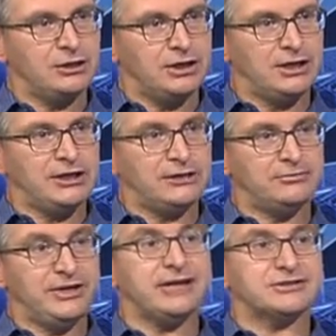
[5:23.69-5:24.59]

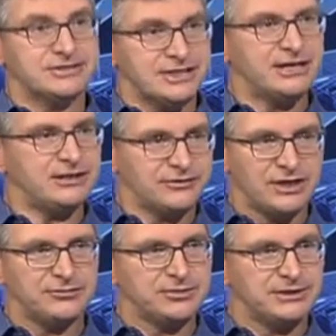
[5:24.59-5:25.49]
Outside of
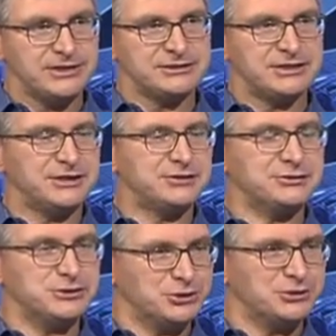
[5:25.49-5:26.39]
government, there's no
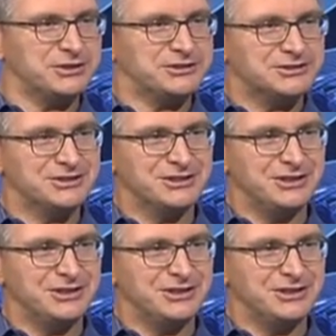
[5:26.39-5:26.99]
shortage